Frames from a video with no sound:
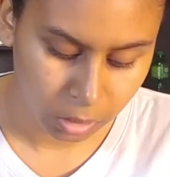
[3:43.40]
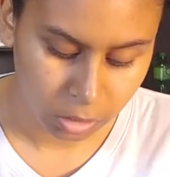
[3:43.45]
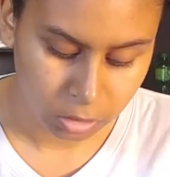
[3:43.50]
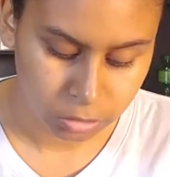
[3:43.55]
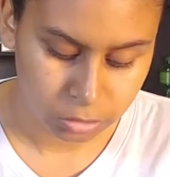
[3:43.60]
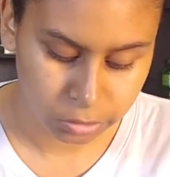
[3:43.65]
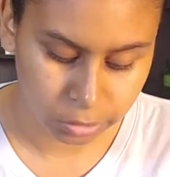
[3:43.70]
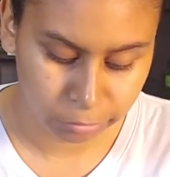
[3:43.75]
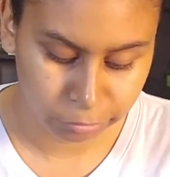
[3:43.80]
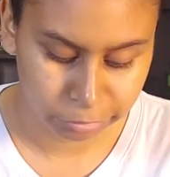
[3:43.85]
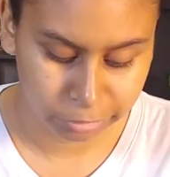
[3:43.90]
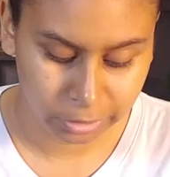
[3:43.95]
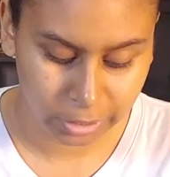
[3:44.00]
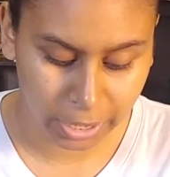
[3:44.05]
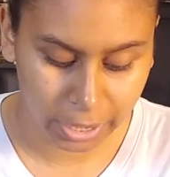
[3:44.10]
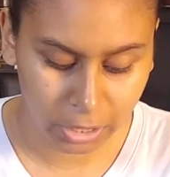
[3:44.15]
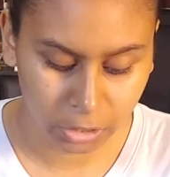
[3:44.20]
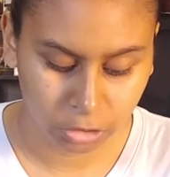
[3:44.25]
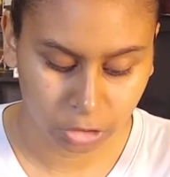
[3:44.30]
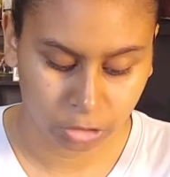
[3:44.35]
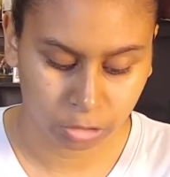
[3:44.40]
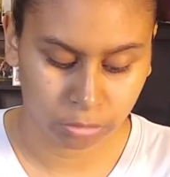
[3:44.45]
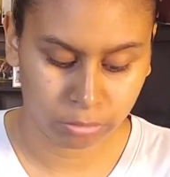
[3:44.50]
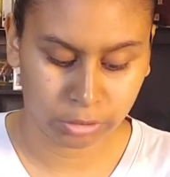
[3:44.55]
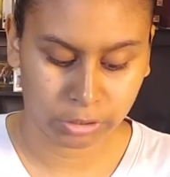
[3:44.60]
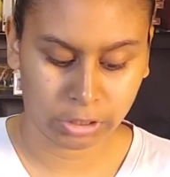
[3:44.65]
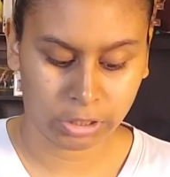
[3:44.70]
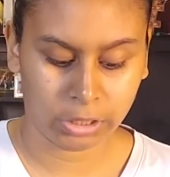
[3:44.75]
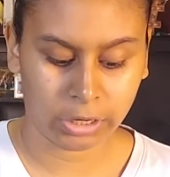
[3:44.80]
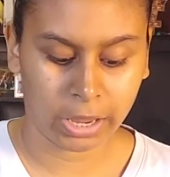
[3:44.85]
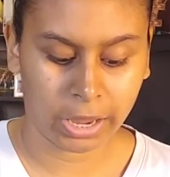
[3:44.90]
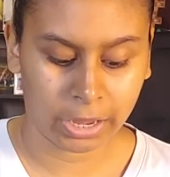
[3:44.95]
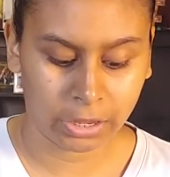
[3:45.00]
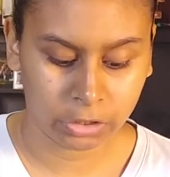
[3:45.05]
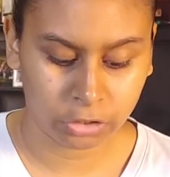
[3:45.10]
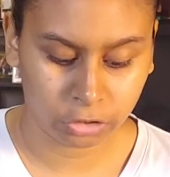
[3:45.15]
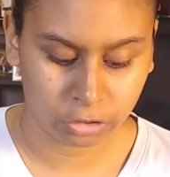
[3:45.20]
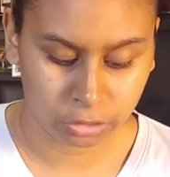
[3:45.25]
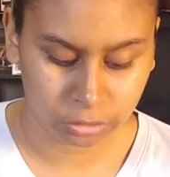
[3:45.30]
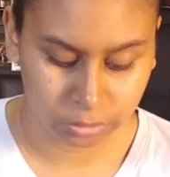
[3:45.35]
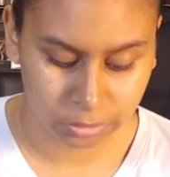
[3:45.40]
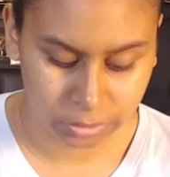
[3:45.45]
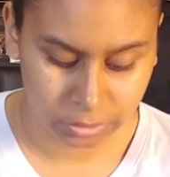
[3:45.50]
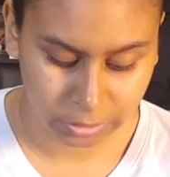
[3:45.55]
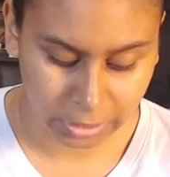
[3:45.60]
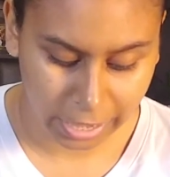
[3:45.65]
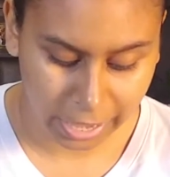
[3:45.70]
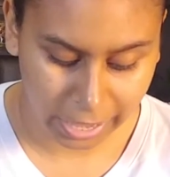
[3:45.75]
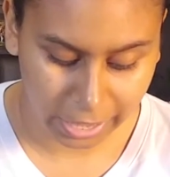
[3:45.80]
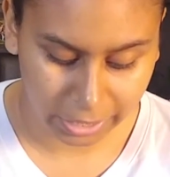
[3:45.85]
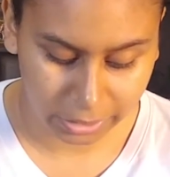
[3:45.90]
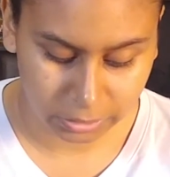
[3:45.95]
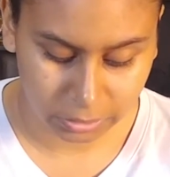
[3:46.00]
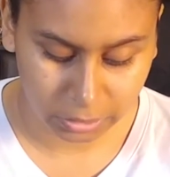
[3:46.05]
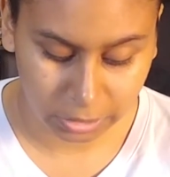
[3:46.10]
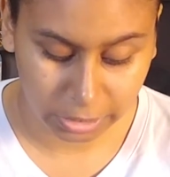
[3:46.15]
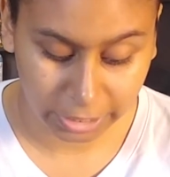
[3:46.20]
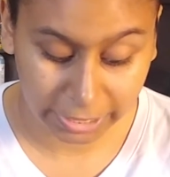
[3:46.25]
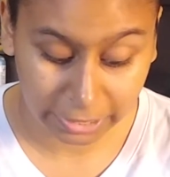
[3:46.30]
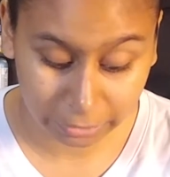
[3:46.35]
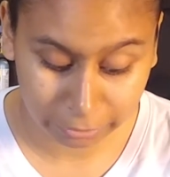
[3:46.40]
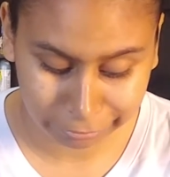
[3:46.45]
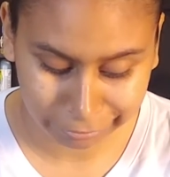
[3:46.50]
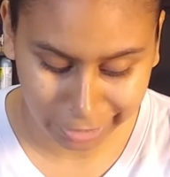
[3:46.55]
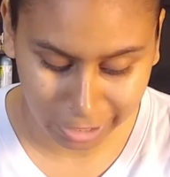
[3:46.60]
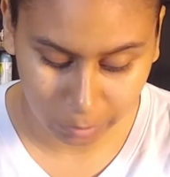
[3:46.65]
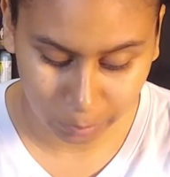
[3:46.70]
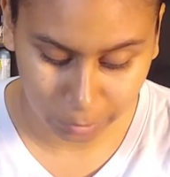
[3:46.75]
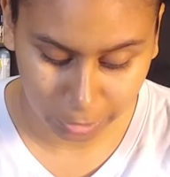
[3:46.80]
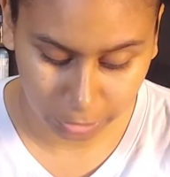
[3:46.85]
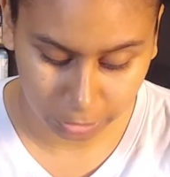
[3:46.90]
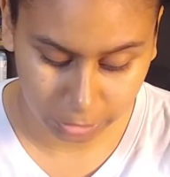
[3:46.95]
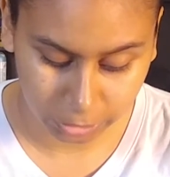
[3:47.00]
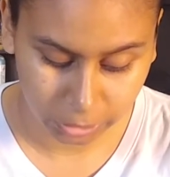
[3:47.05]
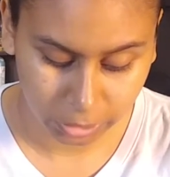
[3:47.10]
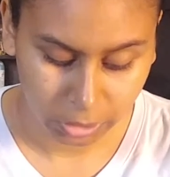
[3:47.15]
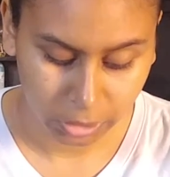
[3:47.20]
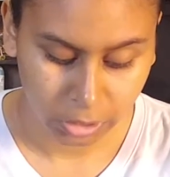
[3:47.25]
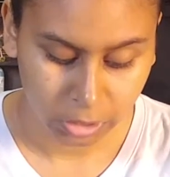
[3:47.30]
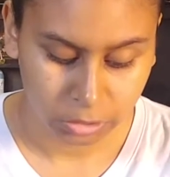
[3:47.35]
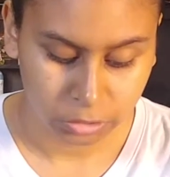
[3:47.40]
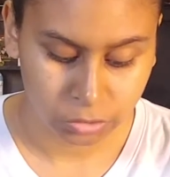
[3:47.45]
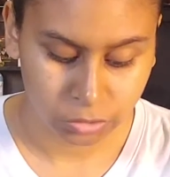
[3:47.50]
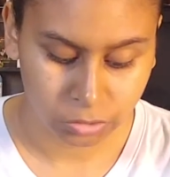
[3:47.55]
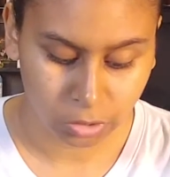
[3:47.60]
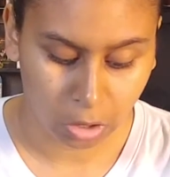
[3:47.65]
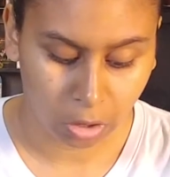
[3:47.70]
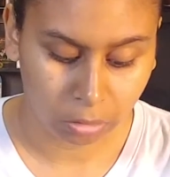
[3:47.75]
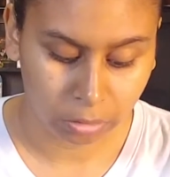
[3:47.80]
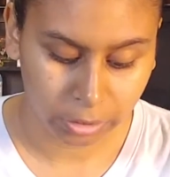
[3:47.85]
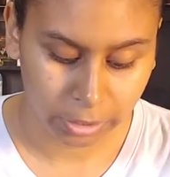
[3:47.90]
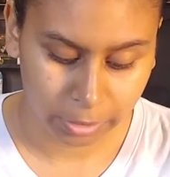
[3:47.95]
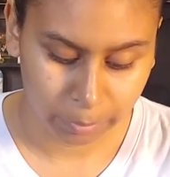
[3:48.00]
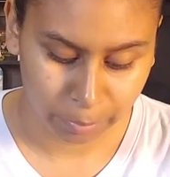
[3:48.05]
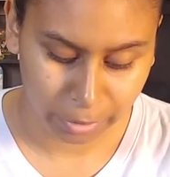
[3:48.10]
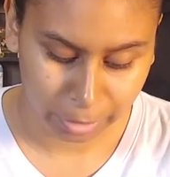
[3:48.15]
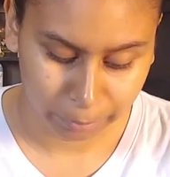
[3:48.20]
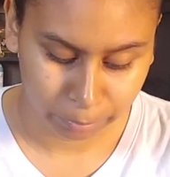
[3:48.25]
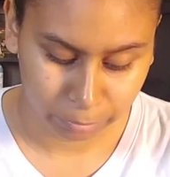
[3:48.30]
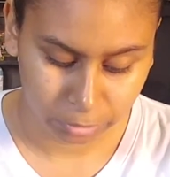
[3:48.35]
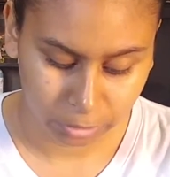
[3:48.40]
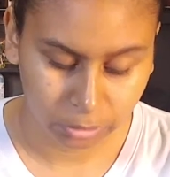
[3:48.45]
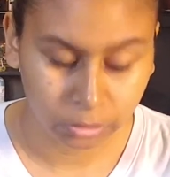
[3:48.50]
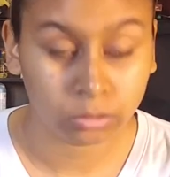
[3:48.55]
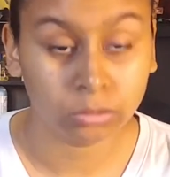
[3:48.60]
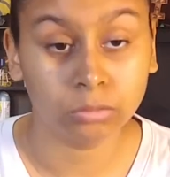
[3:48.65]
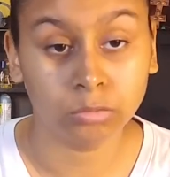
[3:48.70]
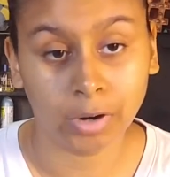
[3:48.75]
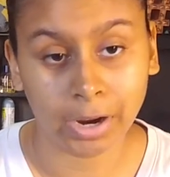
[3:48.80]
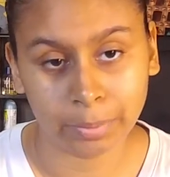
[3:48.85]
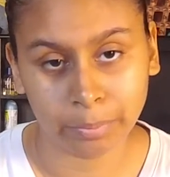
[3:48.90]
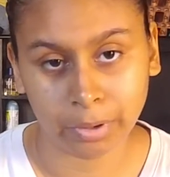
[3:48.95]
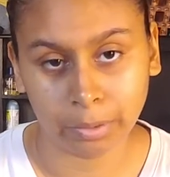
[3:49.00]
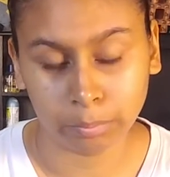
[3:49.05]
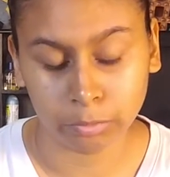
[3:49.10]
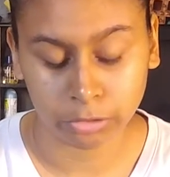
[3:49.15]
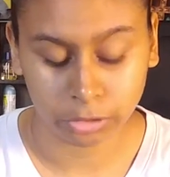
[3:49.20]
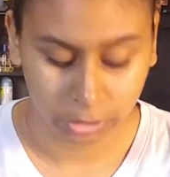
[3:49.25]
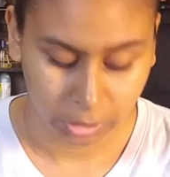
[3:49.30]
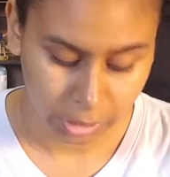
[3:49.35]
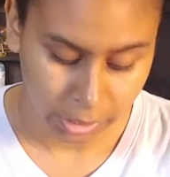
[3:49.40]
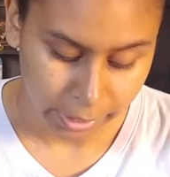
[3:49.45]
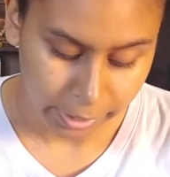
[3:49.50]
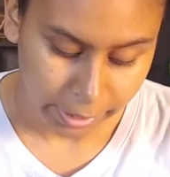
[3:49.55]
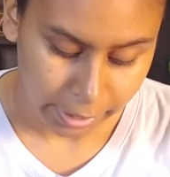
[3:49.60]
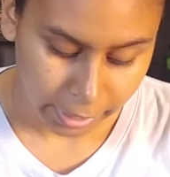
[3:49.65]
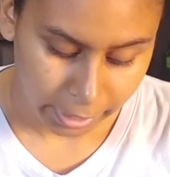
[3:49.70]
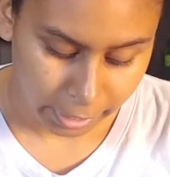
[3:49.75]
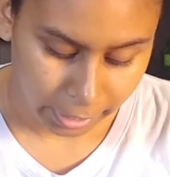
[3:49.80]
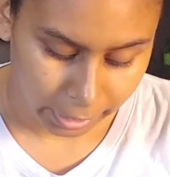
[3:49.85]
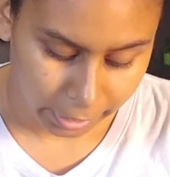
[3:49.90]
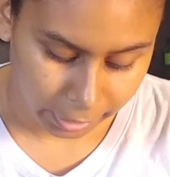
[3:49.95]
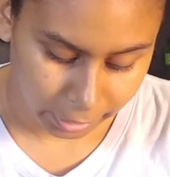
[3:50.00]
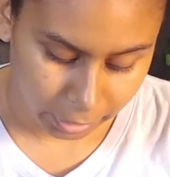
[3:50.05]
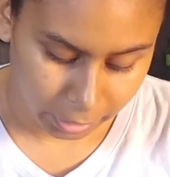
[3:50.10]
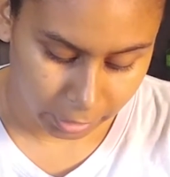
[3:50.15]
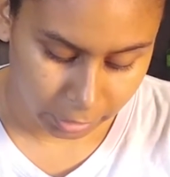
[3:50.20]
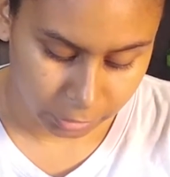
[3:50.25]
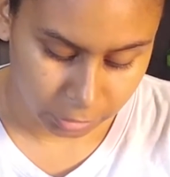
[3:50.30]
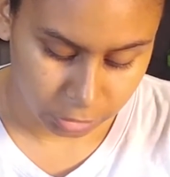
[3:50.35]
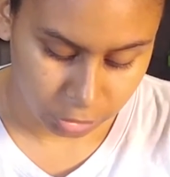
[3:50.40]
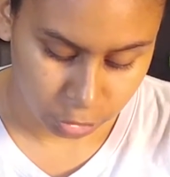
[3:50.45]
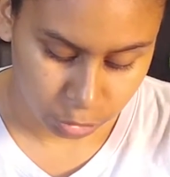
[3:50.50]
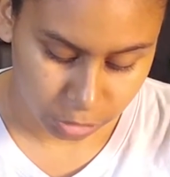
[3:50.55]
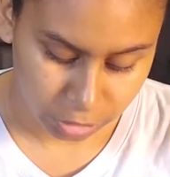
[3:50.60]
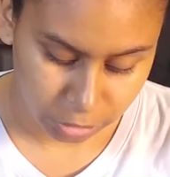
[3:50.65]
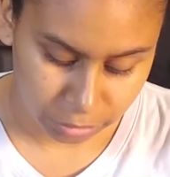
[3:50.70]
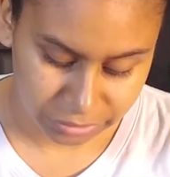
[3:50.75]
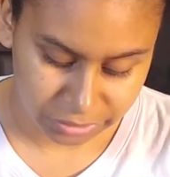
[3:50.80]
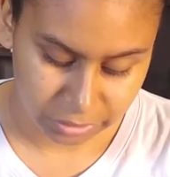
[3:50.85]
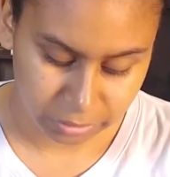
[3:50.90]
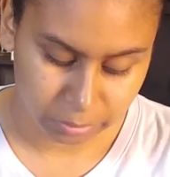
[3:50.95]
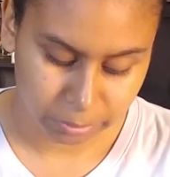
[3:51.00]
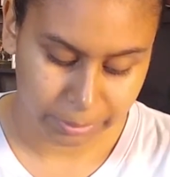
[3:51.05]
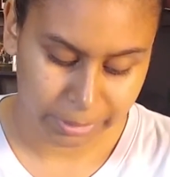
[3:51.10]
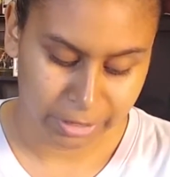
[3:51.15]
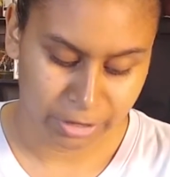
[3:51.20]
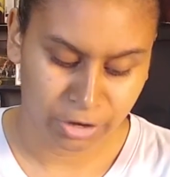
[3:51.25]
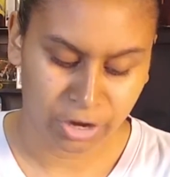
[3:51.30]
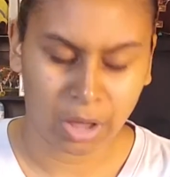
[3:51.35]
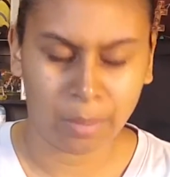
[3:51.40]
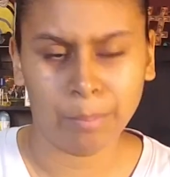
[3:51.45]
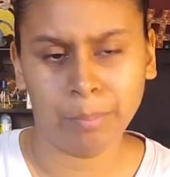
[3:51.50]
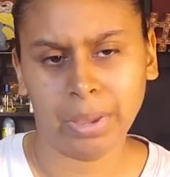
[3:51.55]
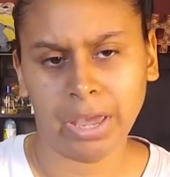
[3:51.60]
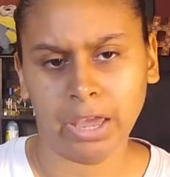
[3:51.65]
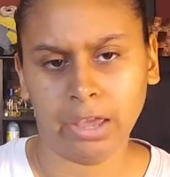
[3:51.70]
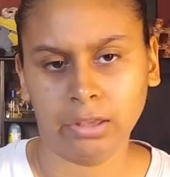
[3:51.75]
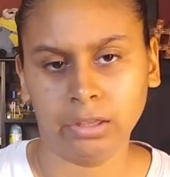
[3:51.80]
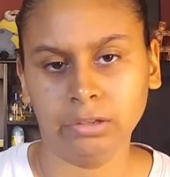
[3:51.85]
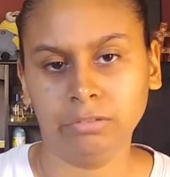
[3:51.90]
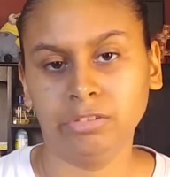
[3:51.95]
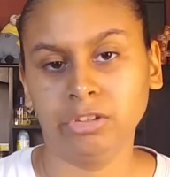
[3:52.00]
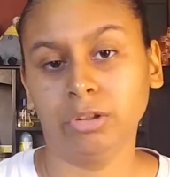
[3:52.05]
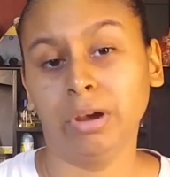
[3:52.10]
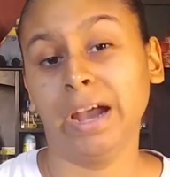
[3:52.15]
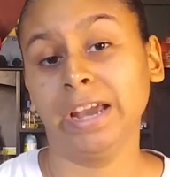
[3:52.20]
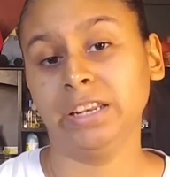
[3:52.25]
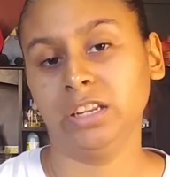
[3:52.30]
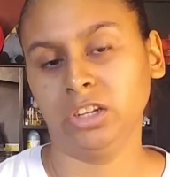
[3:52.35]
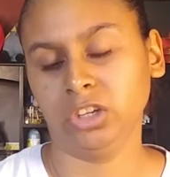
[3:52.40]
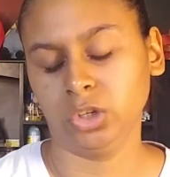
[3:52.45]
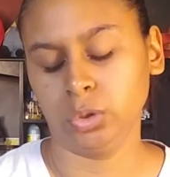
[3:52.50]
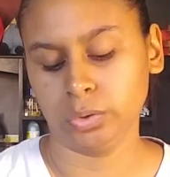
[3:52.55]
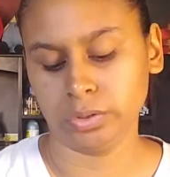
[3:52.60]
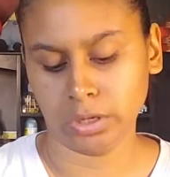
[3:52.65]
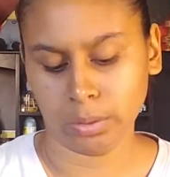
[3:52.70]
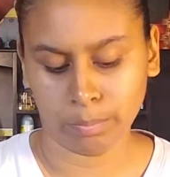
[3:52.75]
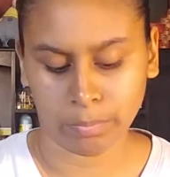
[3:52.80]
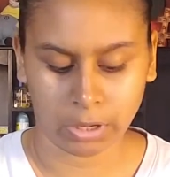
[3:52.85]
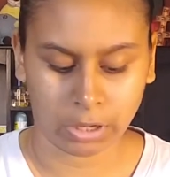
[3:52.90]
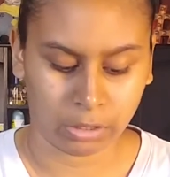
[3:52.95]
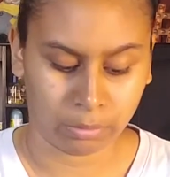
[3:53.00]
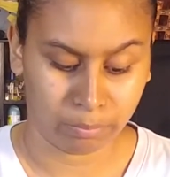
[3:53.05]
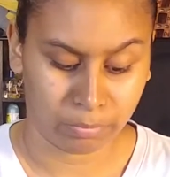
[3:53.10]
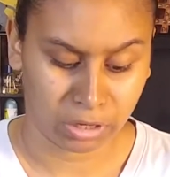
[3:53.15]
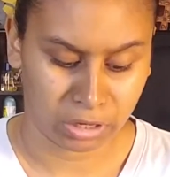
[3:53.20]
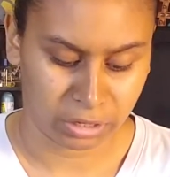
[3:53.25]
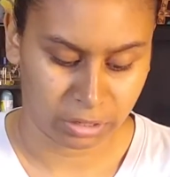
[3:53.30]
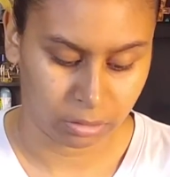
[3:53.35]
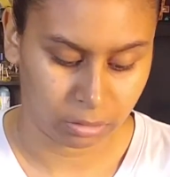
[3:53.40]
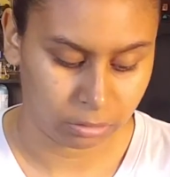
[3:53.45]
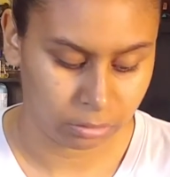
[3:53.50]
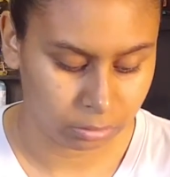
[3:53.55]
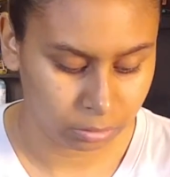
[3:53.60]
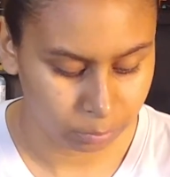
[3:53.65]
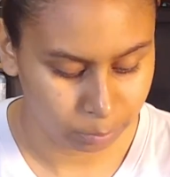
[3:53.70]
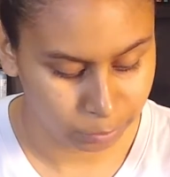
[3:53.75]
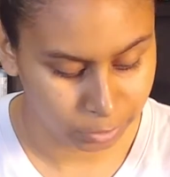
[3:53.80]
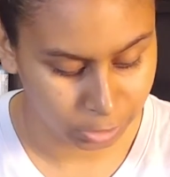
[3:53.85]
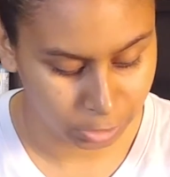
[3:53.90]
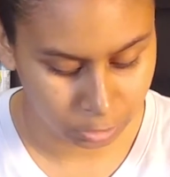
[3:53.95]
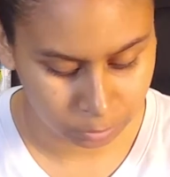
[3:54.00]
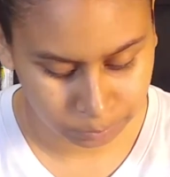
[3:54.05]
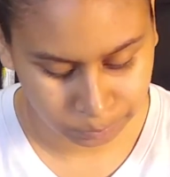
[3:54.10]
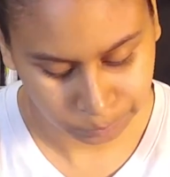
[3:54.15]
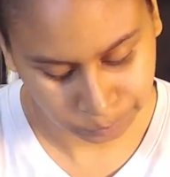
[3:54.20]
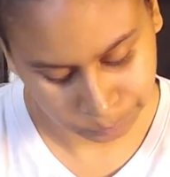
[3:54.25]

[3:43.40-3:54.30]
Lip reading: So for that, you need egg yolks, eggs, clarified butter, salt and pepper, white pepper, and you could use a little bit of nutmeg, even though I didn't use nutmeg in mine, but